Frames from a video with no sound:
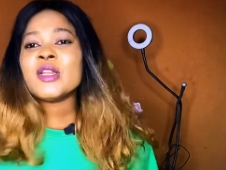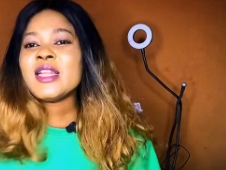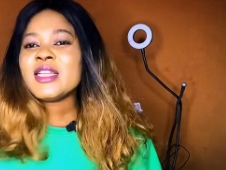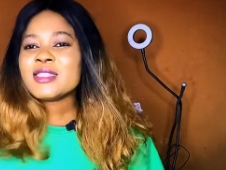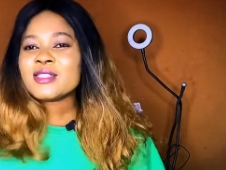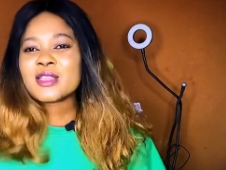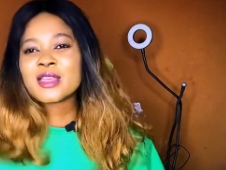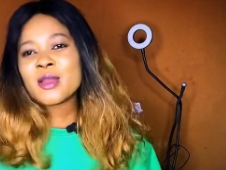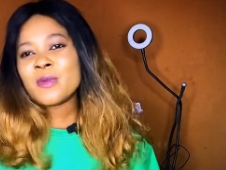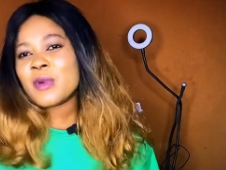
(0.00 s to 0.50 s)
So
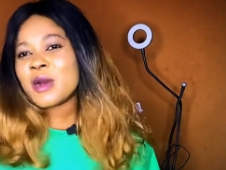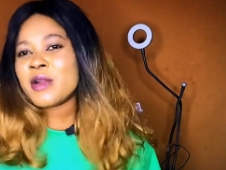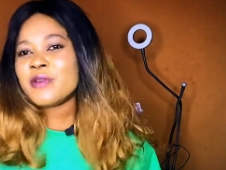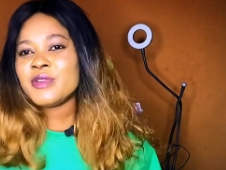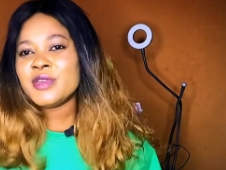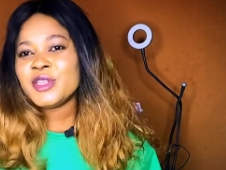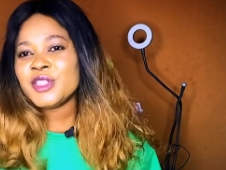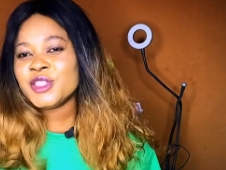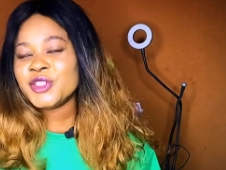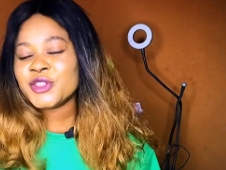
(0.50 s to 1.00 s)
let's talk
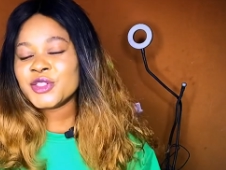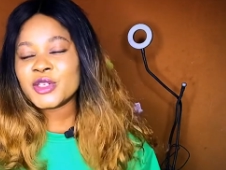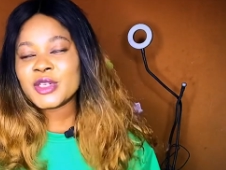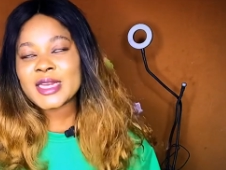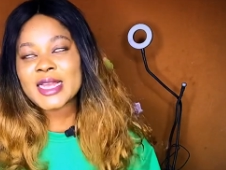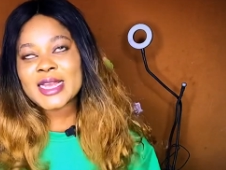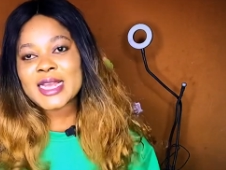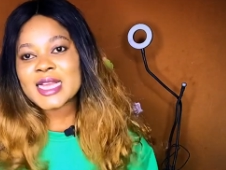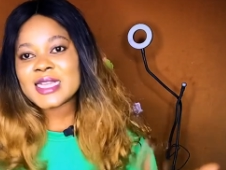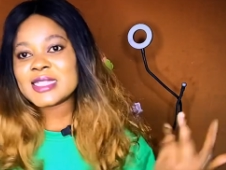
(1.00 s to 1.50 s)
about religion.
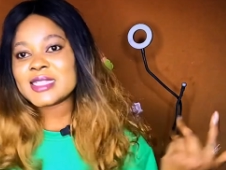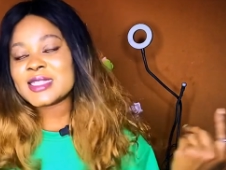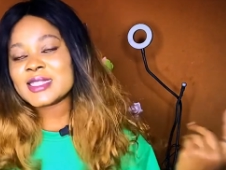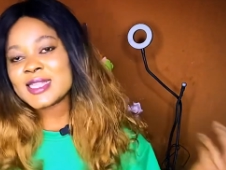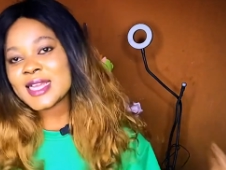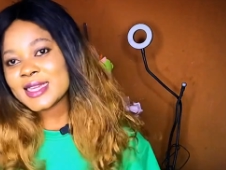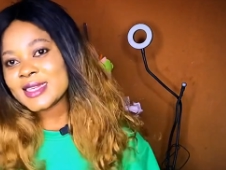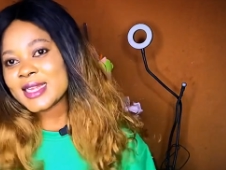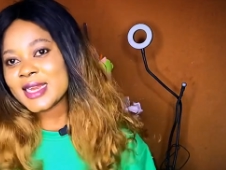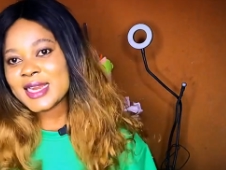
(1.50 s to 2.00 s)
Like I
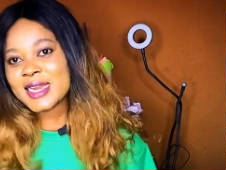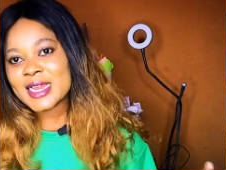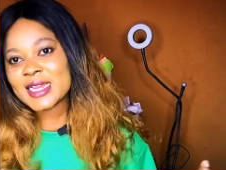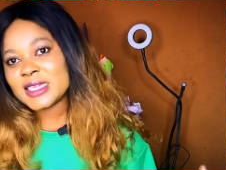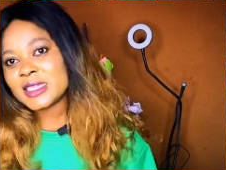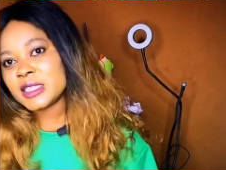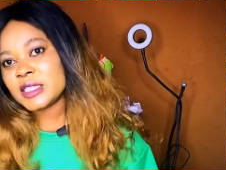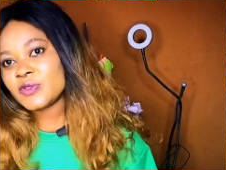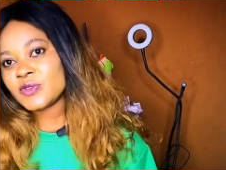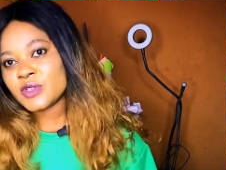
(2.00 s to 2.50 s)
said earlier
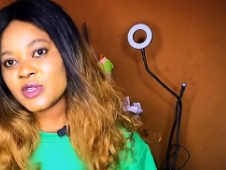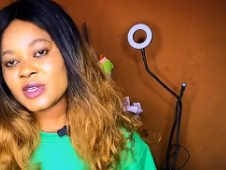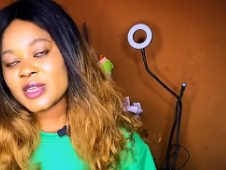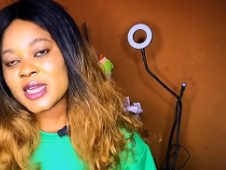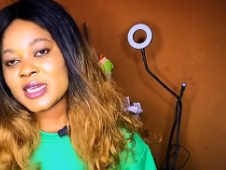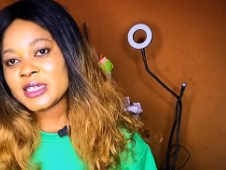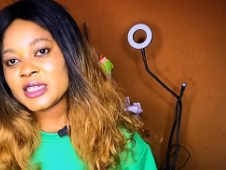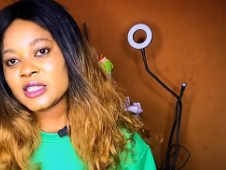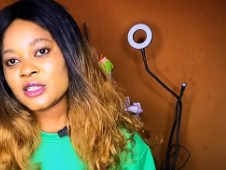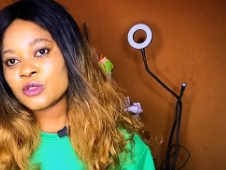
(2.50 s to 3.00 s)
in this video,
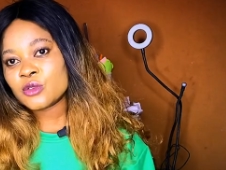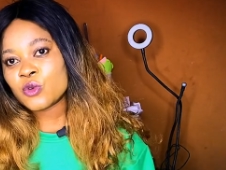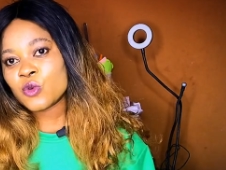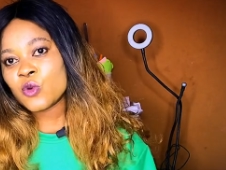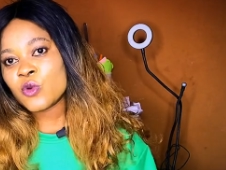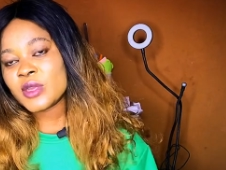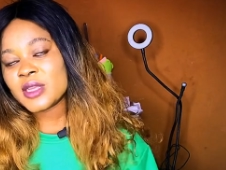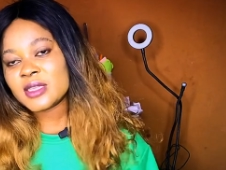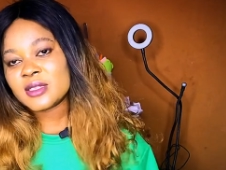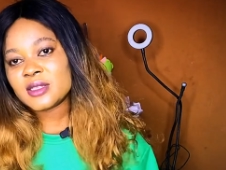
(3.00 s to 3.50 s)
that this
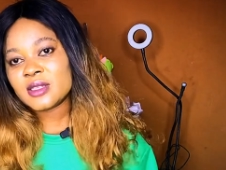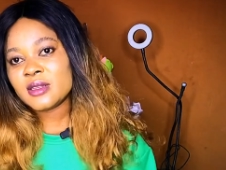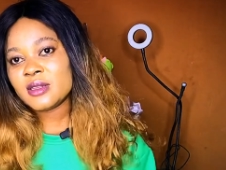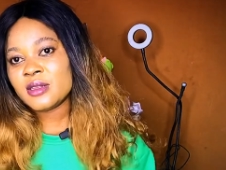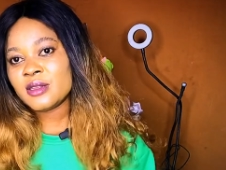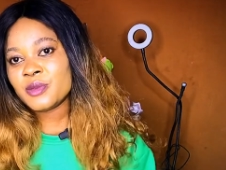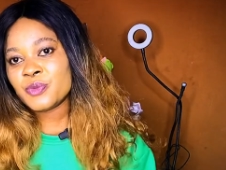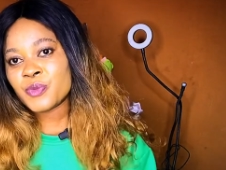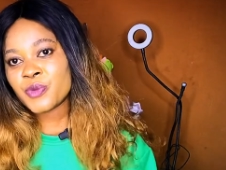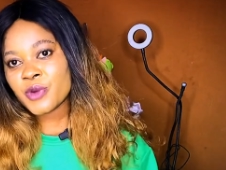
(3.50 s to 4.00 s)
school is
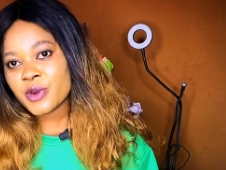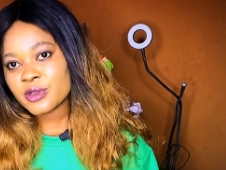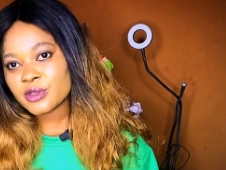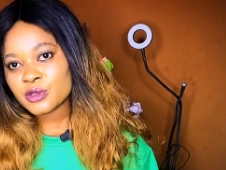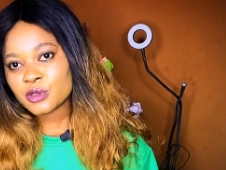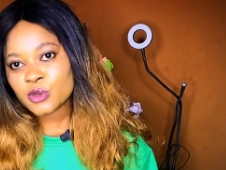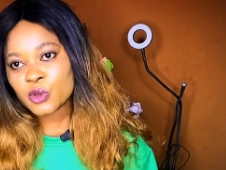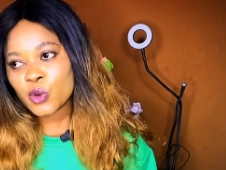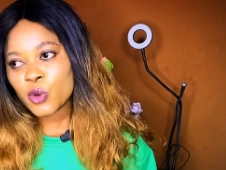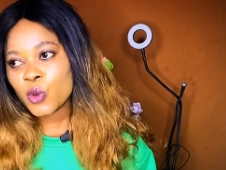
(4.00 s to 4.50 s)
a
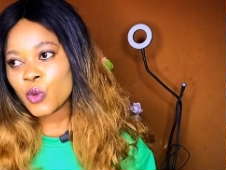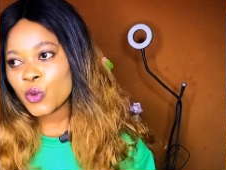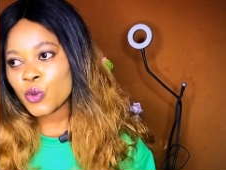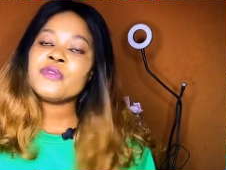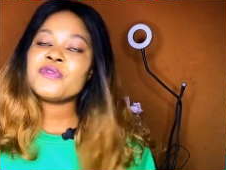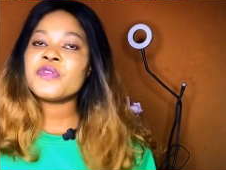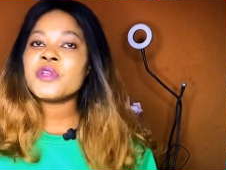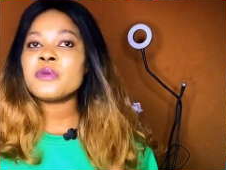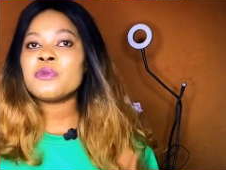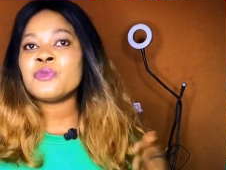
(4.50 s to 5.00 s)
liberal
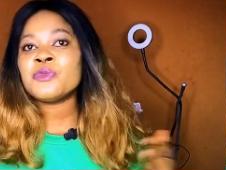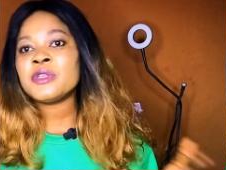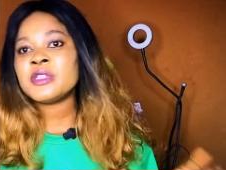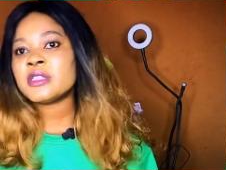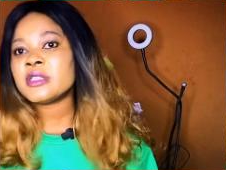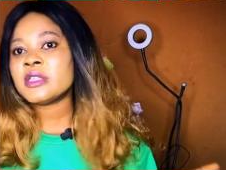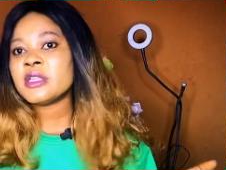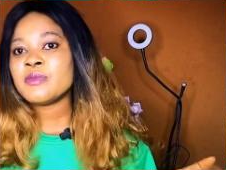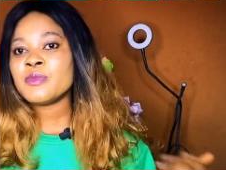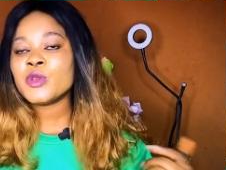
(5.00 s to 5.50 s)
school. If you're
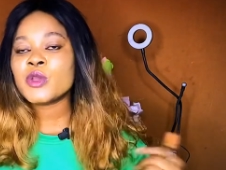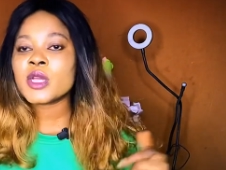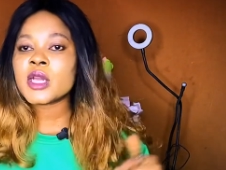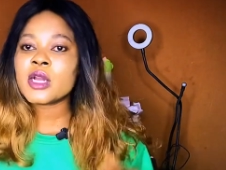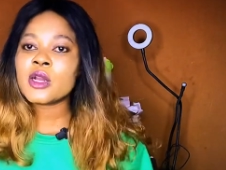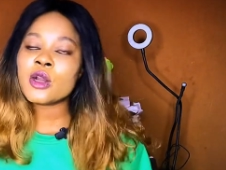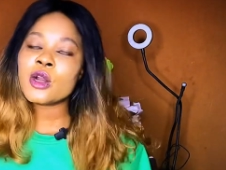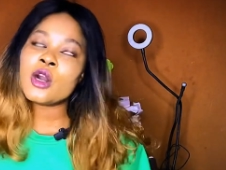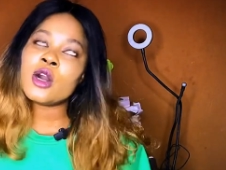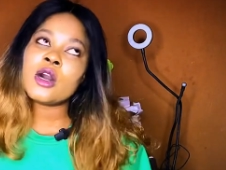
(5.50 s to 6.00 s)
Muslim, you
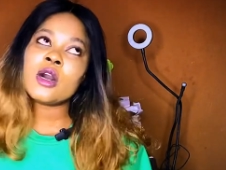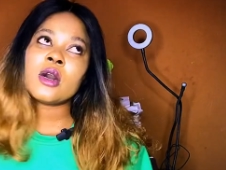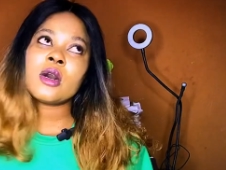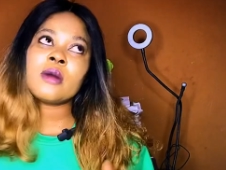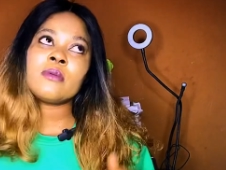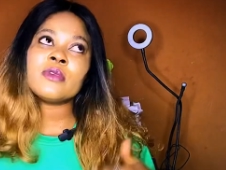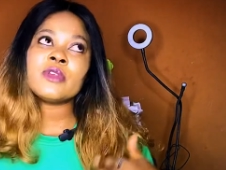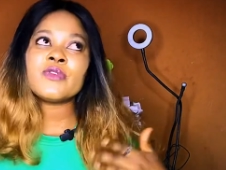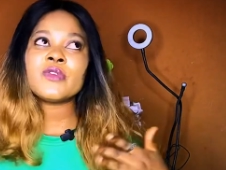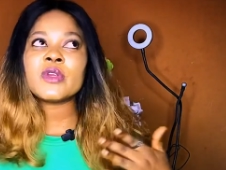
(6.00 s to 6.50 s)
can
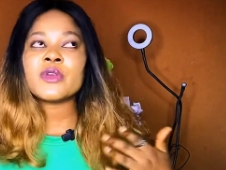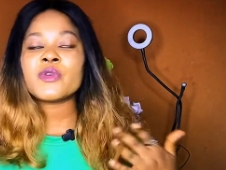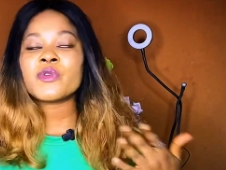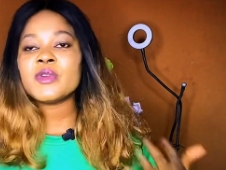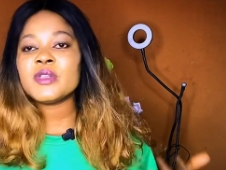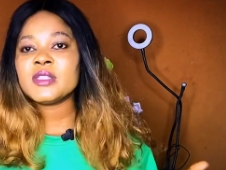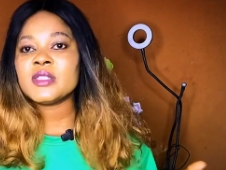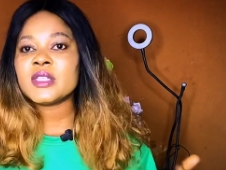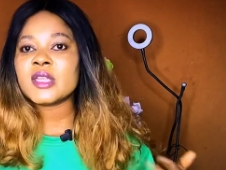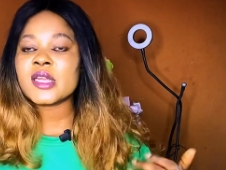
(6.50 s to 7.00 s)
come. If you're
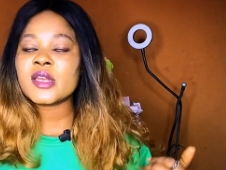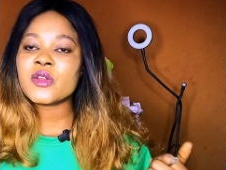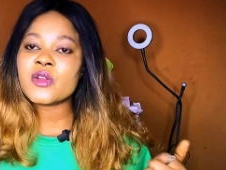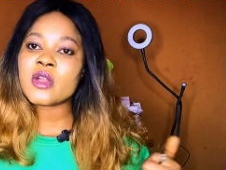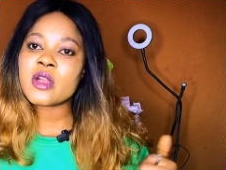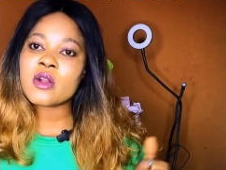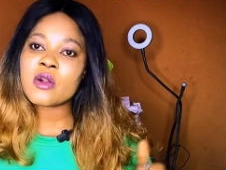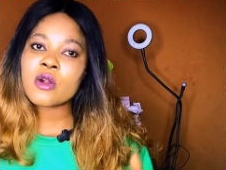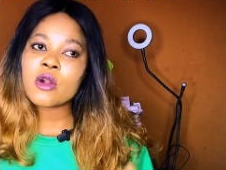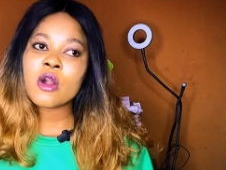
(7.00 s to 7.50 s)
Christian,
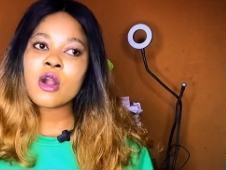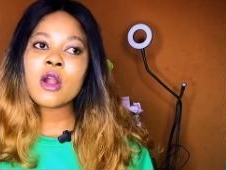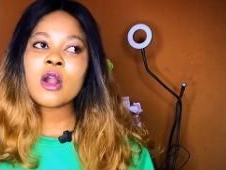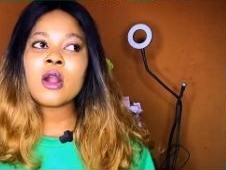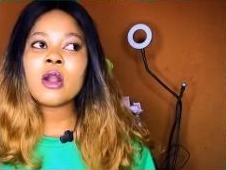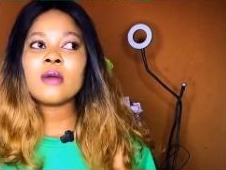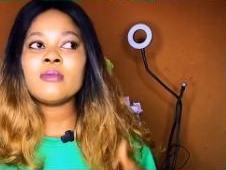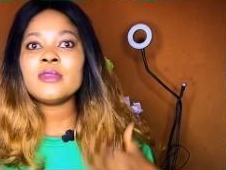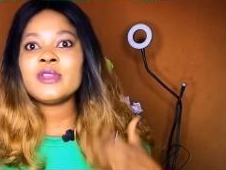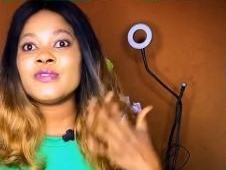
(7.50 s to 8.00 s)
you can
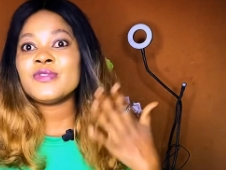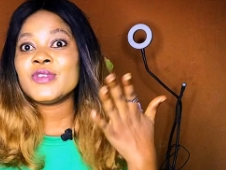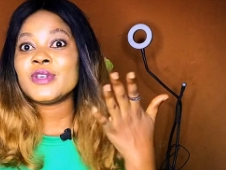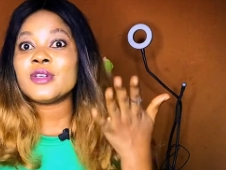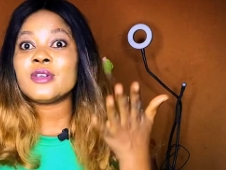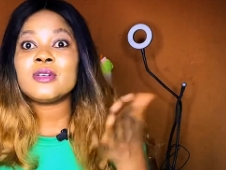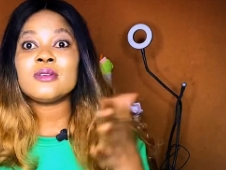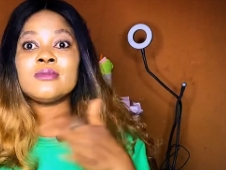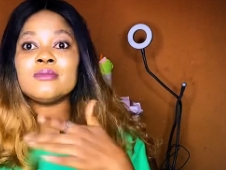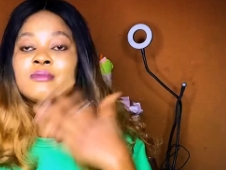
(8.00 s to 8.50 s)
come. If
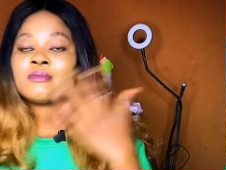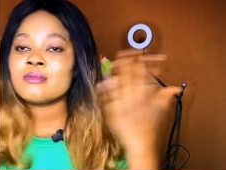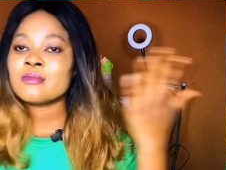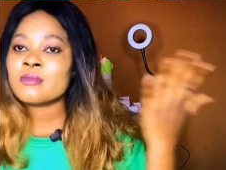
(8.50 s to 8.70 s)
you're